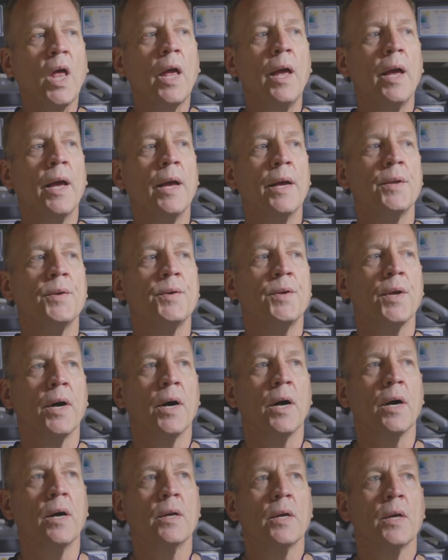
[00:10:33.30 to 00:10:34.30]
and
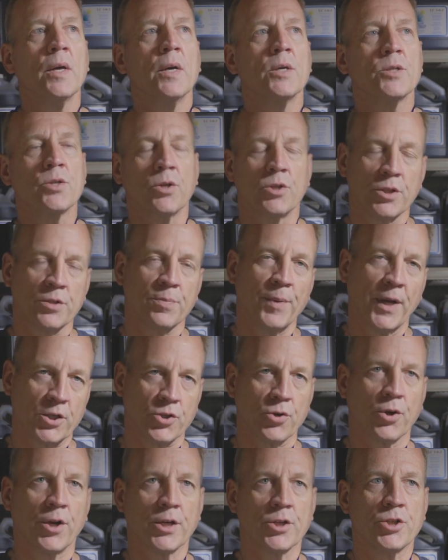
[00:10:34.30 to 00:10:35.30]
so just make
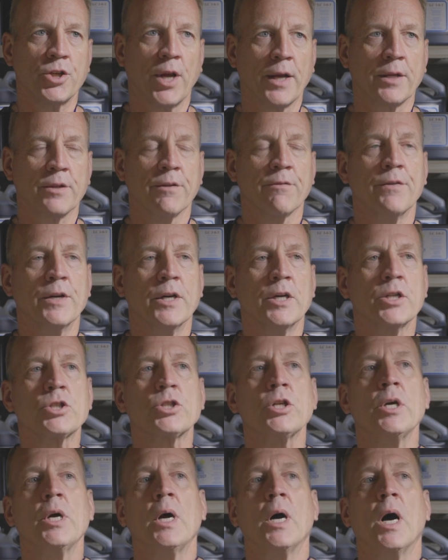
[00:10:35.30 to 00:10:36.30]
sure you shake the
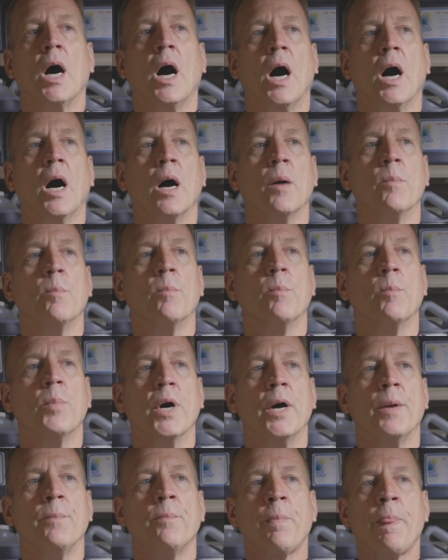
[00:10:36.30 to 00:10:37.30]
fish.
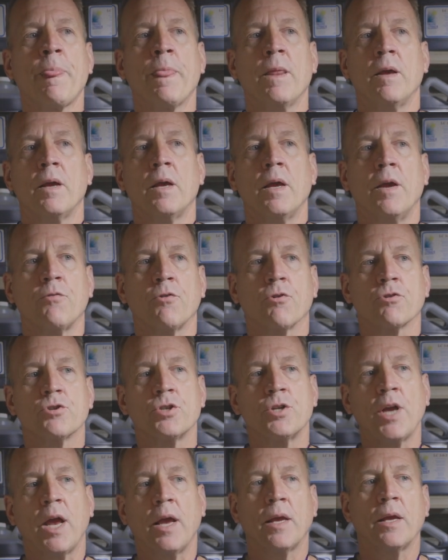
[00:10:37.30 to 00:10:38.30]
But if you're
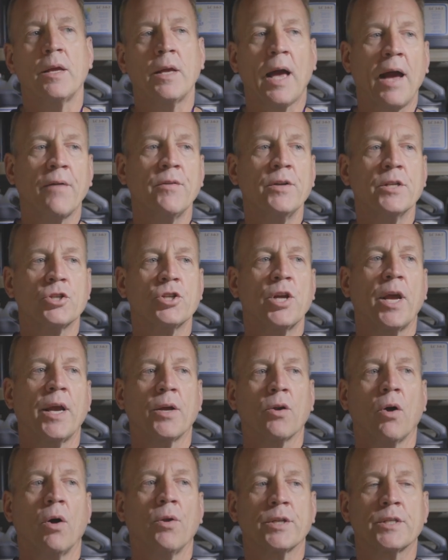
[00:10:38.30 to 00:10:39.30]
having to shake
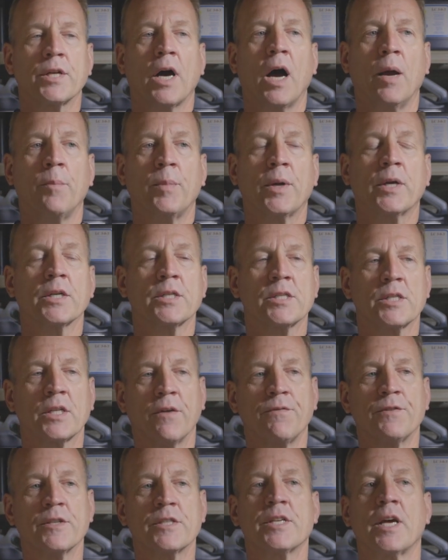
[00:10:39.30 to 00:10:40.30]
it all the time because
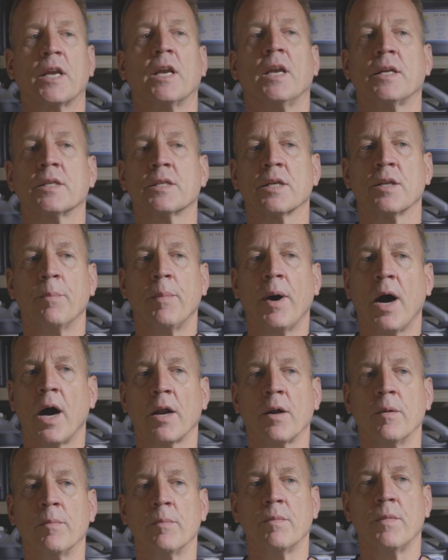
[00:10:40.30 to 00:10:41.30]
stuff is settling to the
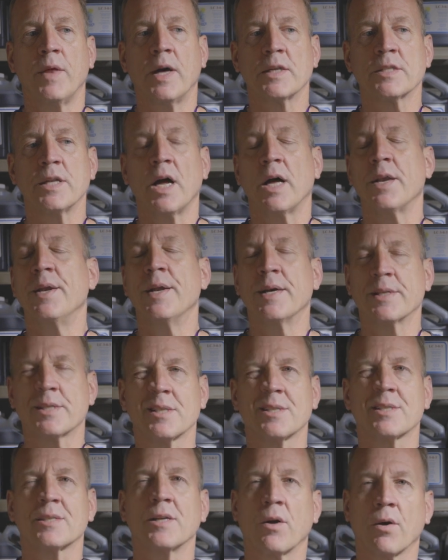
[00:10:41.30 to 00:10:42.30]
bottom, that's not
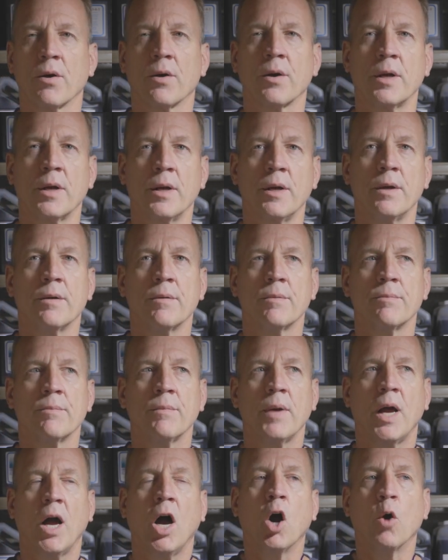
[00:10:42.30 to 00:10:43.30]
necessarily
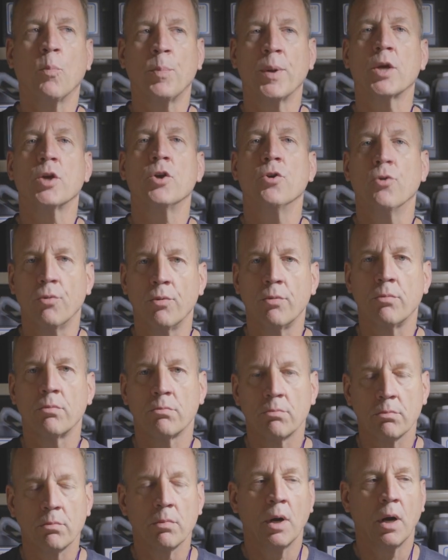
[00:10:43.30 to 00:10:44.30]
helping you
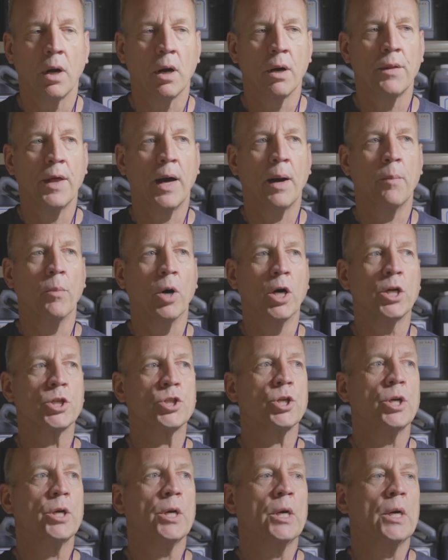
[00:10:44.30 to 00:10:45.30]
that much.